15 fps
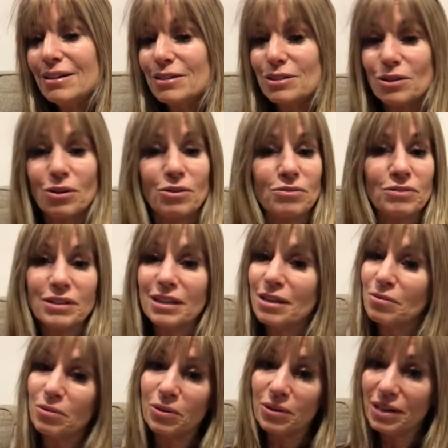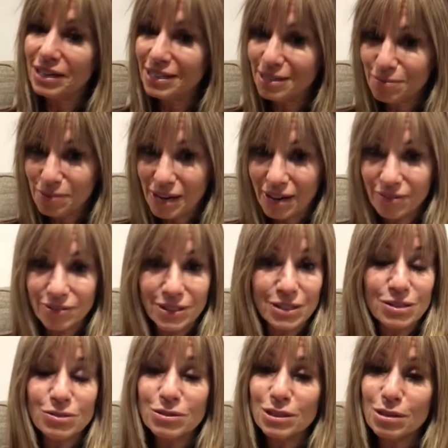So hopefully they won't end up having to
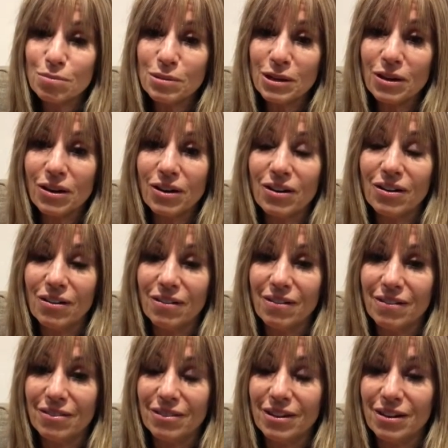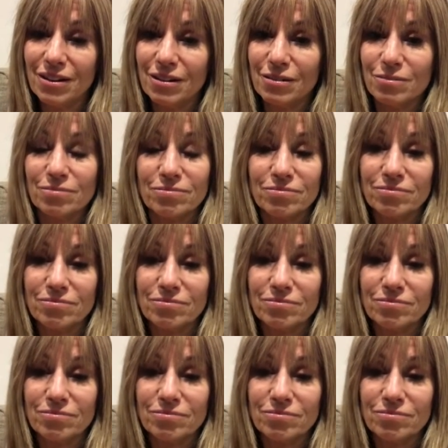do CPR on their,